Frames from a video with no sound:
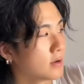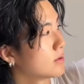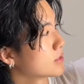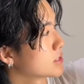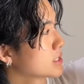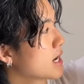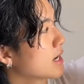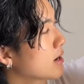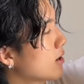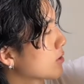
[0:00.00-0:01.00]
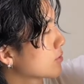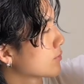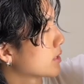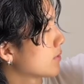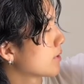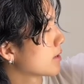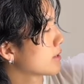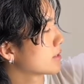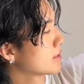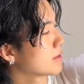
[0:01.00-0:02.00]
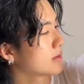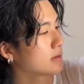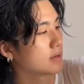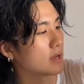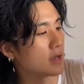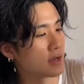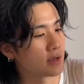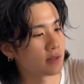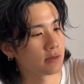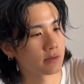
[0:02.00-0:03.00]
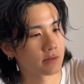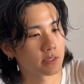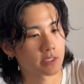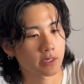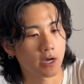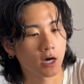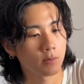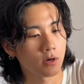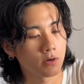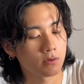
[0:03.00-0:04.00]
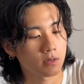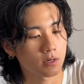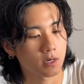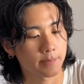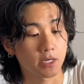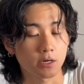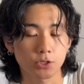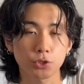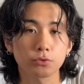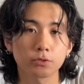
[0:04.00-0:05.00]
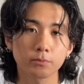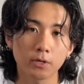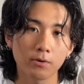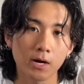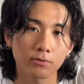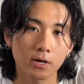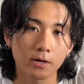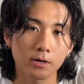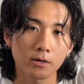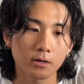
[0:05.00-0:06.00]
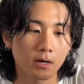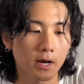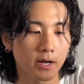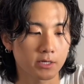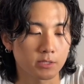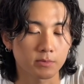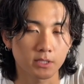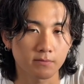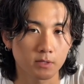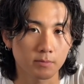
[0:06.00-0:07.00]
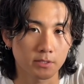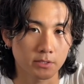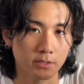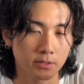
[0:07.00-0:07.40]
which is kind of awkward when I wear it. And this like shoulder blowout right here. I added some safety pins on